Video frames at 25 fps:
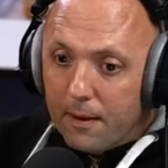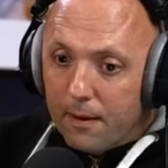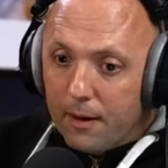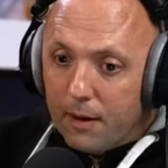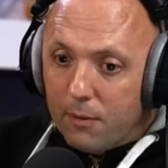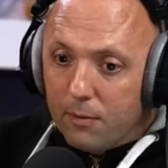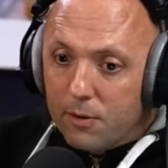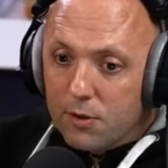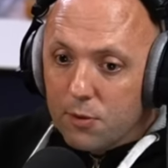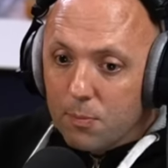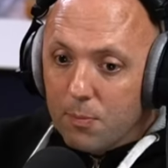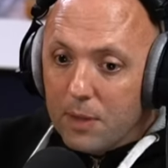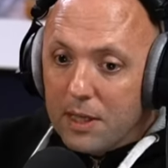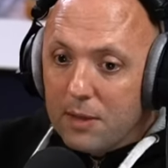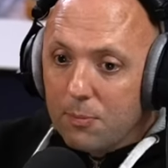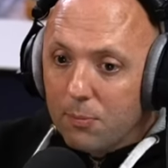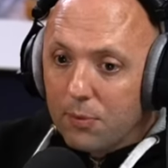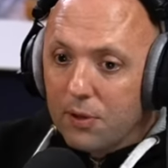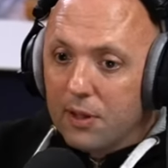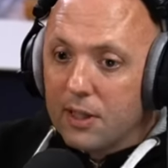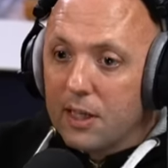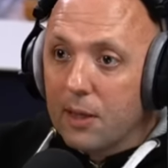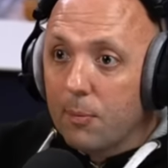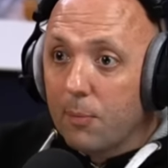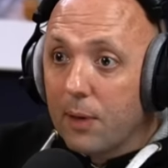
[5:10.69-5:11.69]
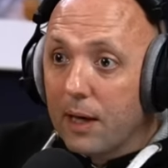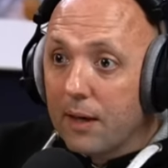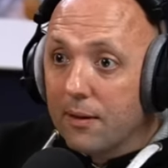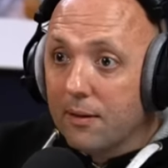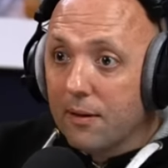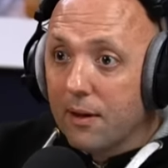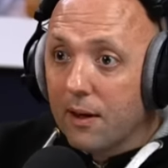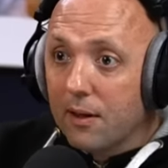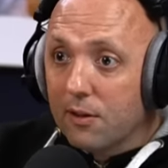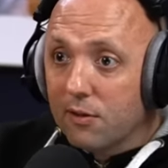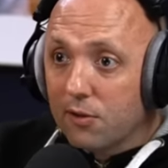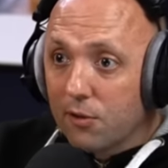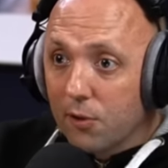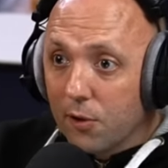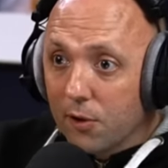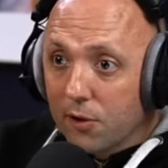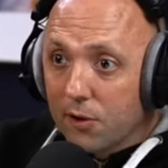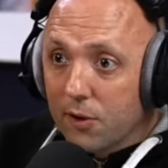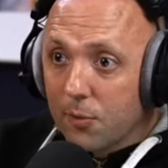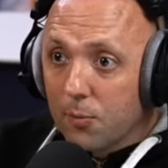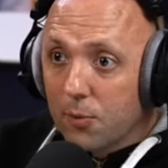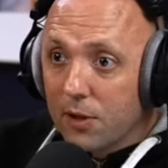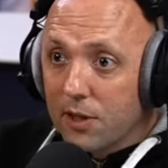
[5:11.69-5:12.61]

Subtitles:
it was made pretty apparent, I thought, at the